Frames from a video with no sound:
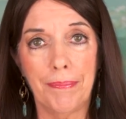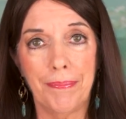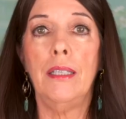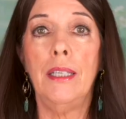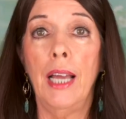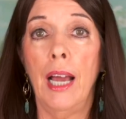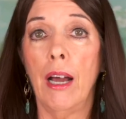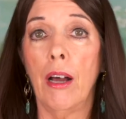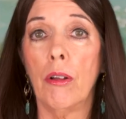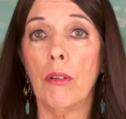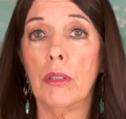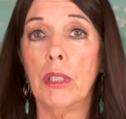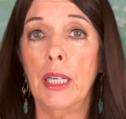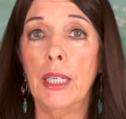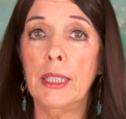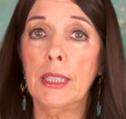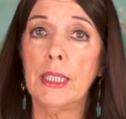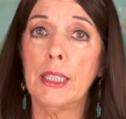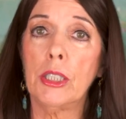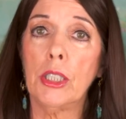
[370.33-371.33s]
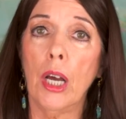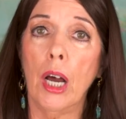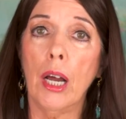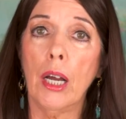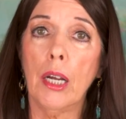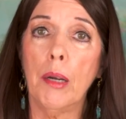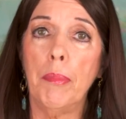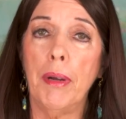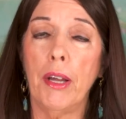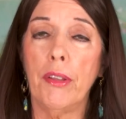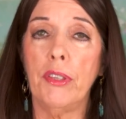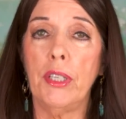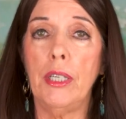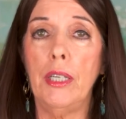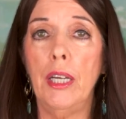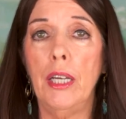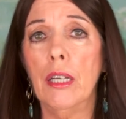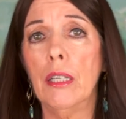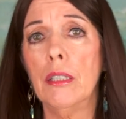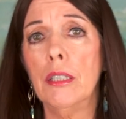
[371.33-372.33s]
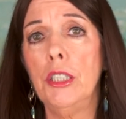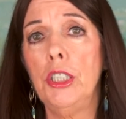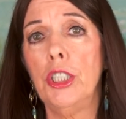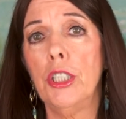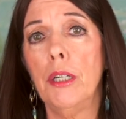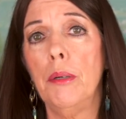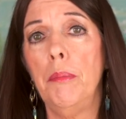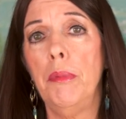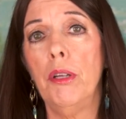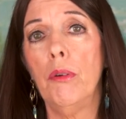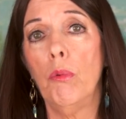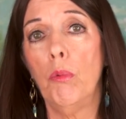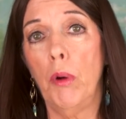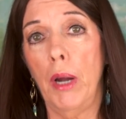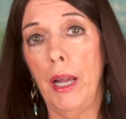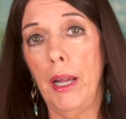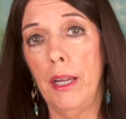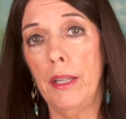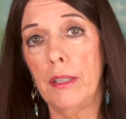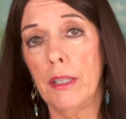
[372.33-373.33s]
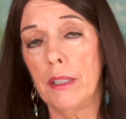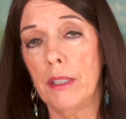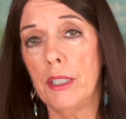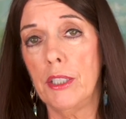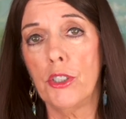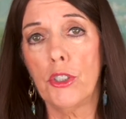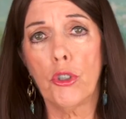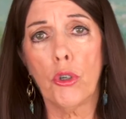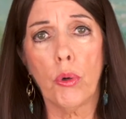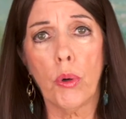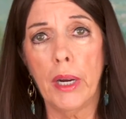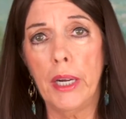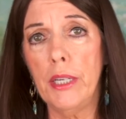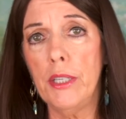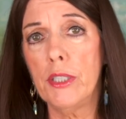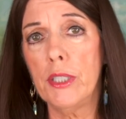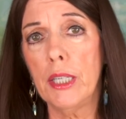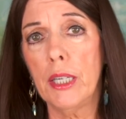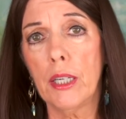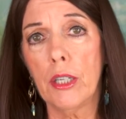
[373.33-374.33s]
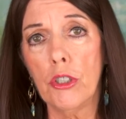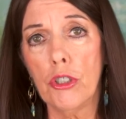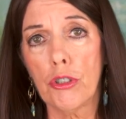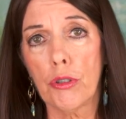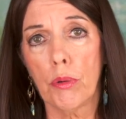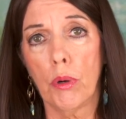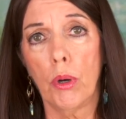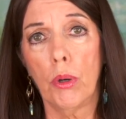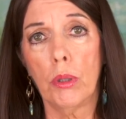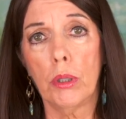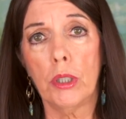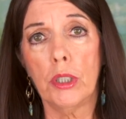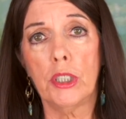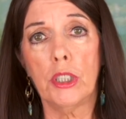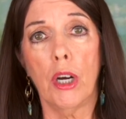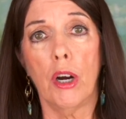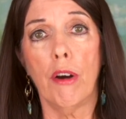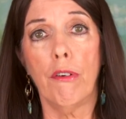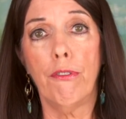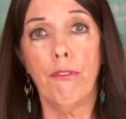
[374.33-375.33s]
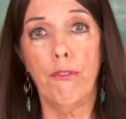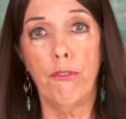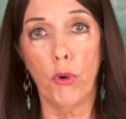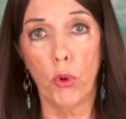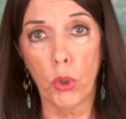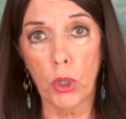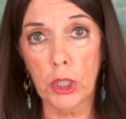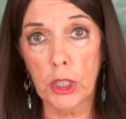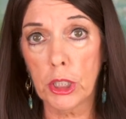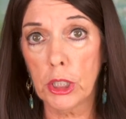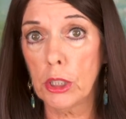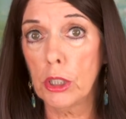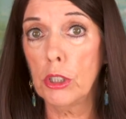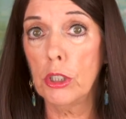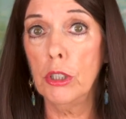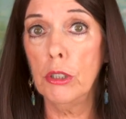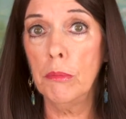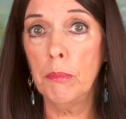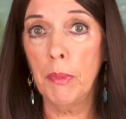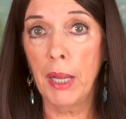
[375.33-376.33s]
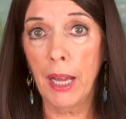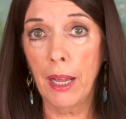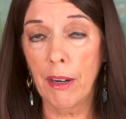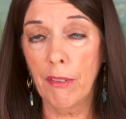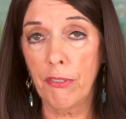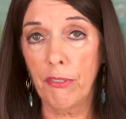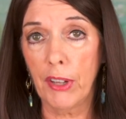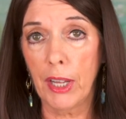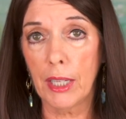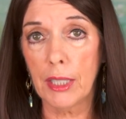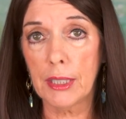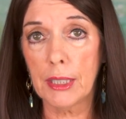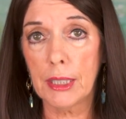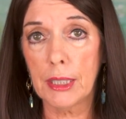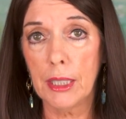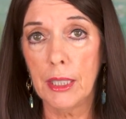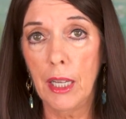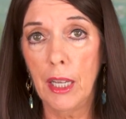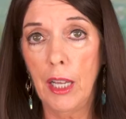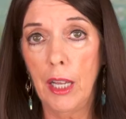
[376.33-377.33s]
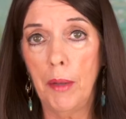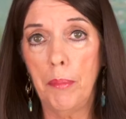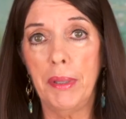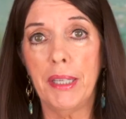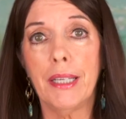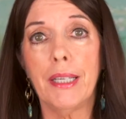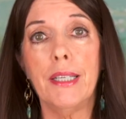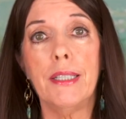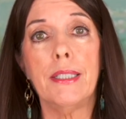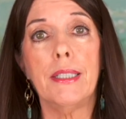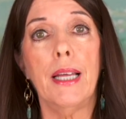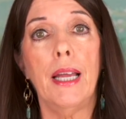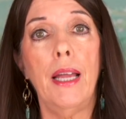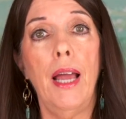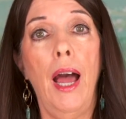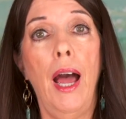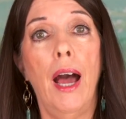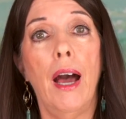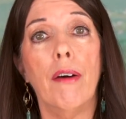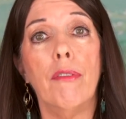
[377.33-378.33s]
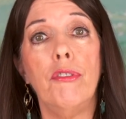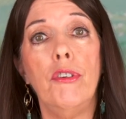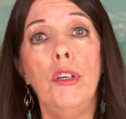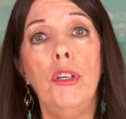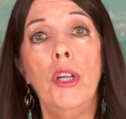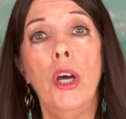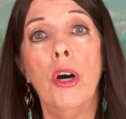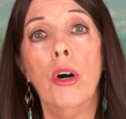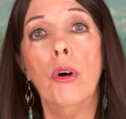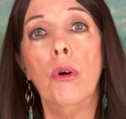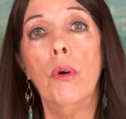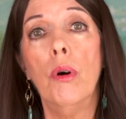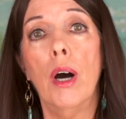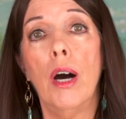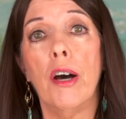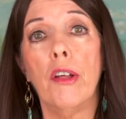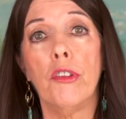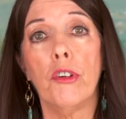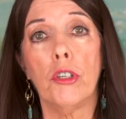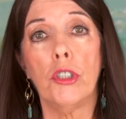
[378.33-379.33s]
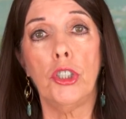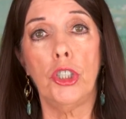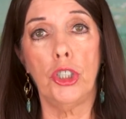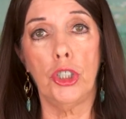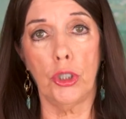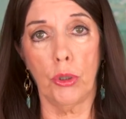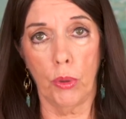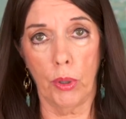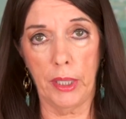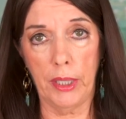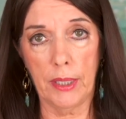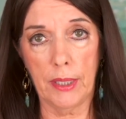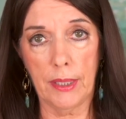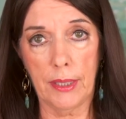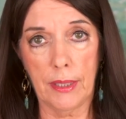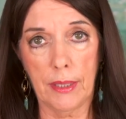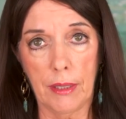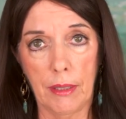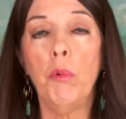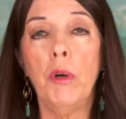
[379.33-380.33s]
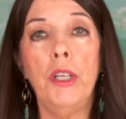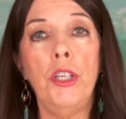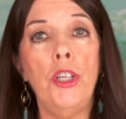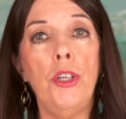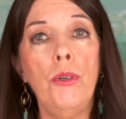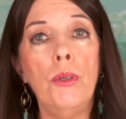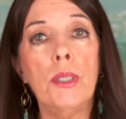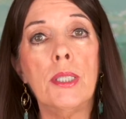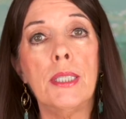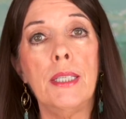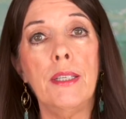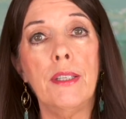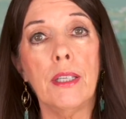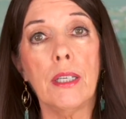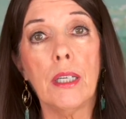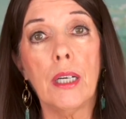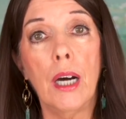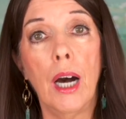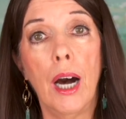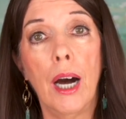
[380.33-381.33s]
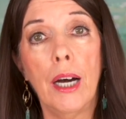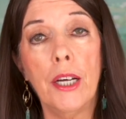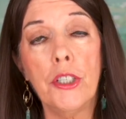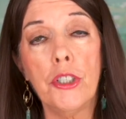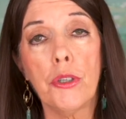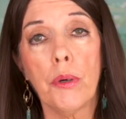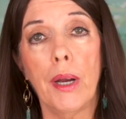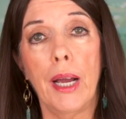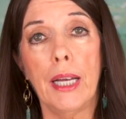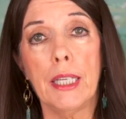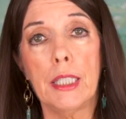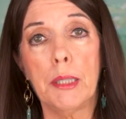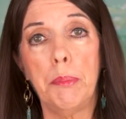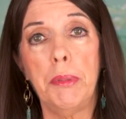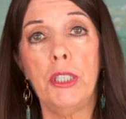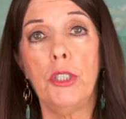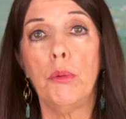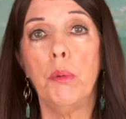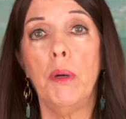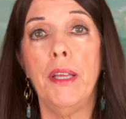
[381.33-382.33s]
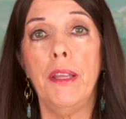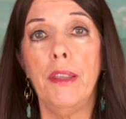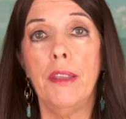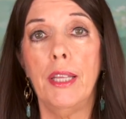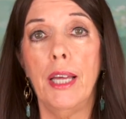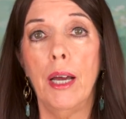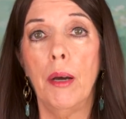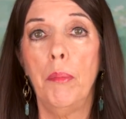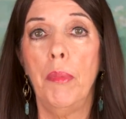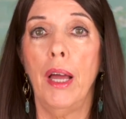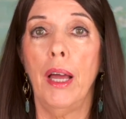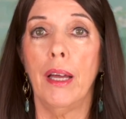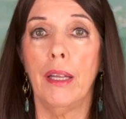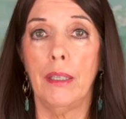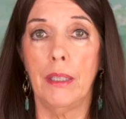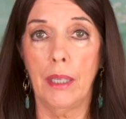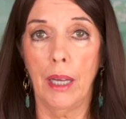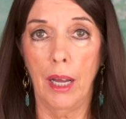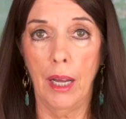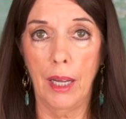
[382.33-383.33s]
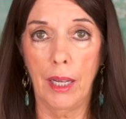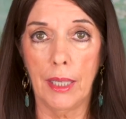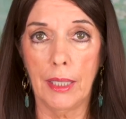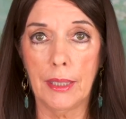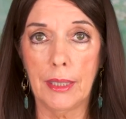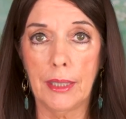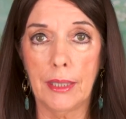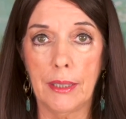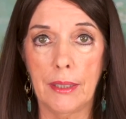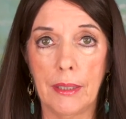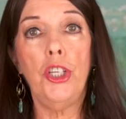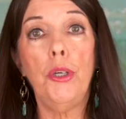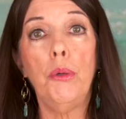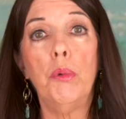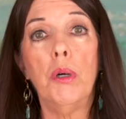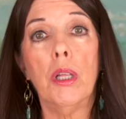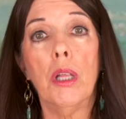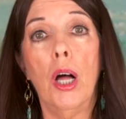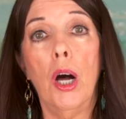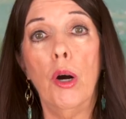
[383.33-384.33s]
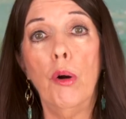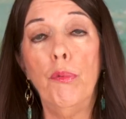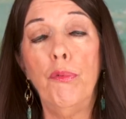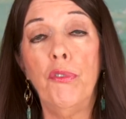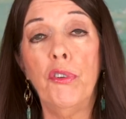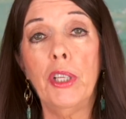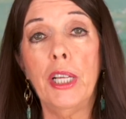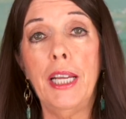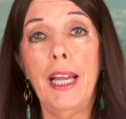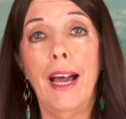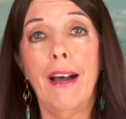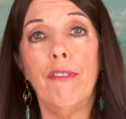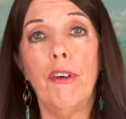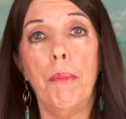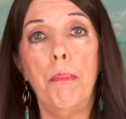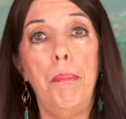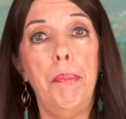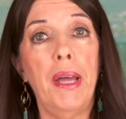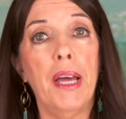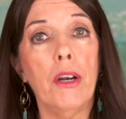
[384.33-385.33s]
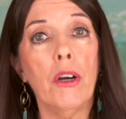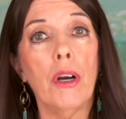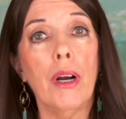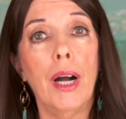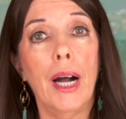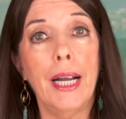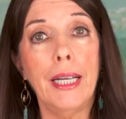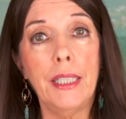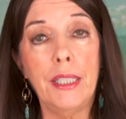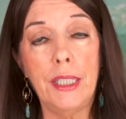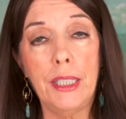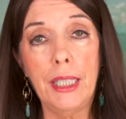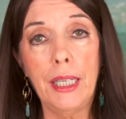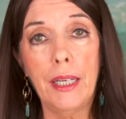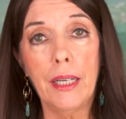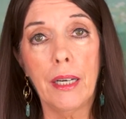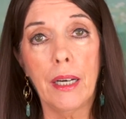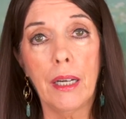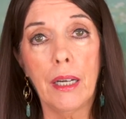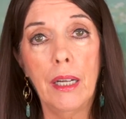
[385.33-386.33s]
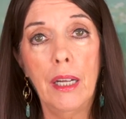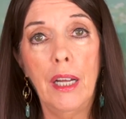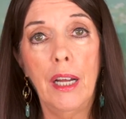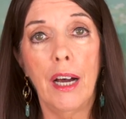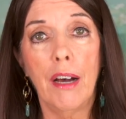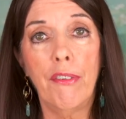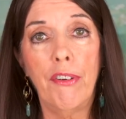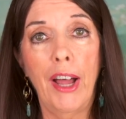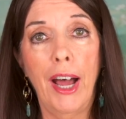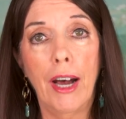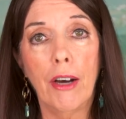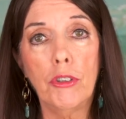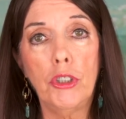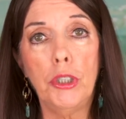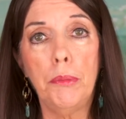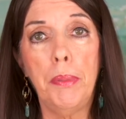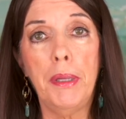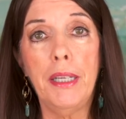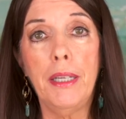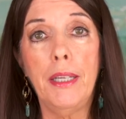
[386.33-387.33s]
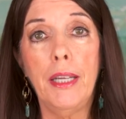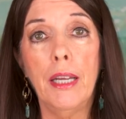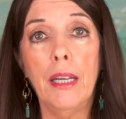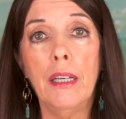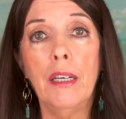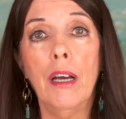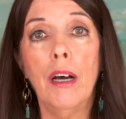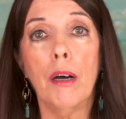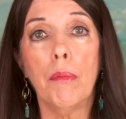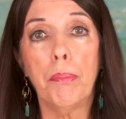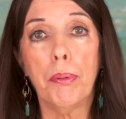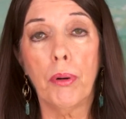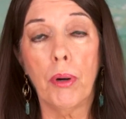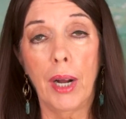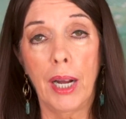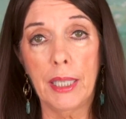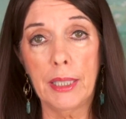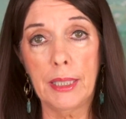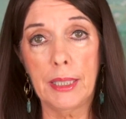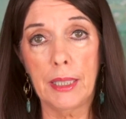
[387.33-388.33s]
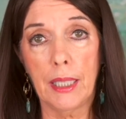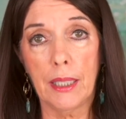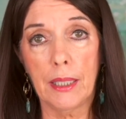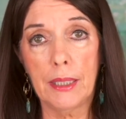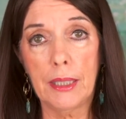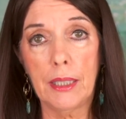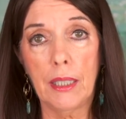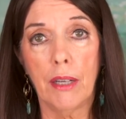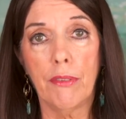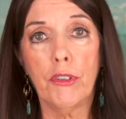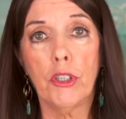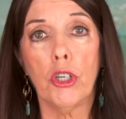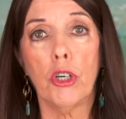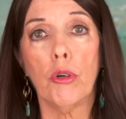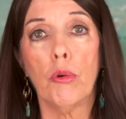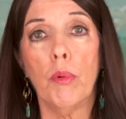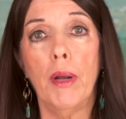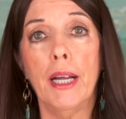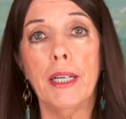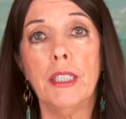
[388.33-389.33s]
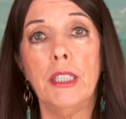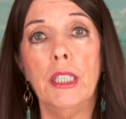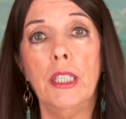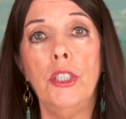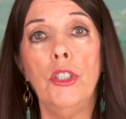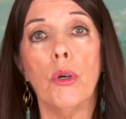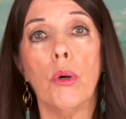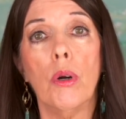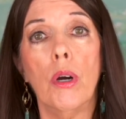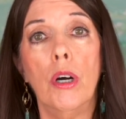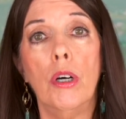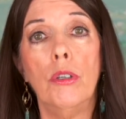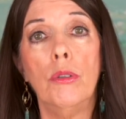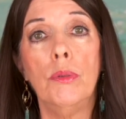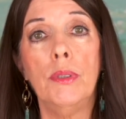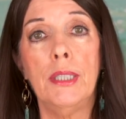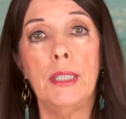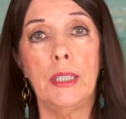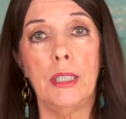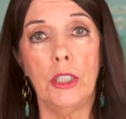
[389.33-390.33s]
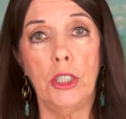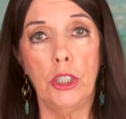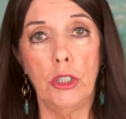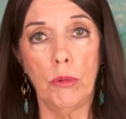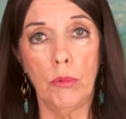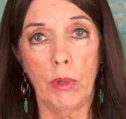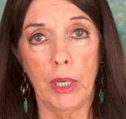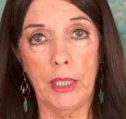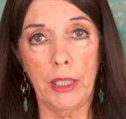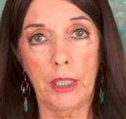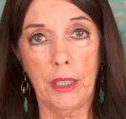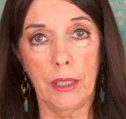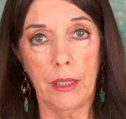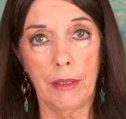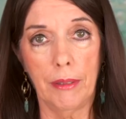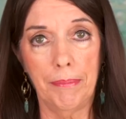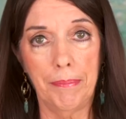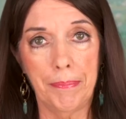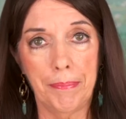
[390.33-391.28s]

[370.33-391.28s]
Now, let's talk about the illegitimate way that these crazy controllers are forced to manifest because they have no other choice. When you see the contrast between them and us, you will hopefully have a better idea of how to begin a process of correcting your own situation.